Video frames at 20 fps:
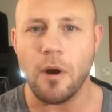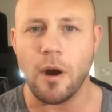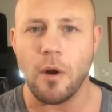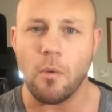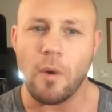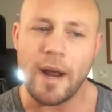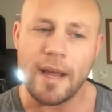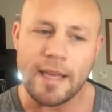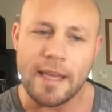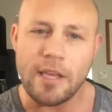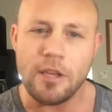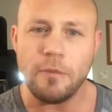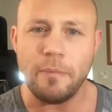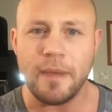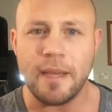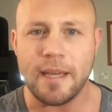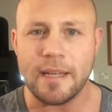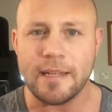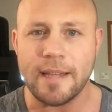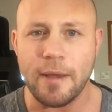are, why can't you
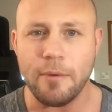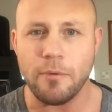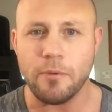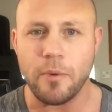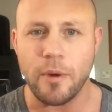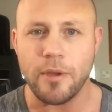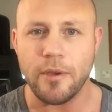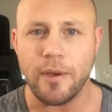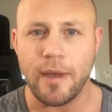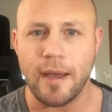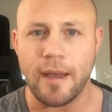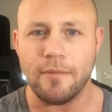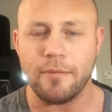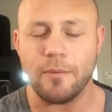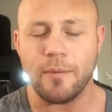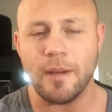be content with what you have?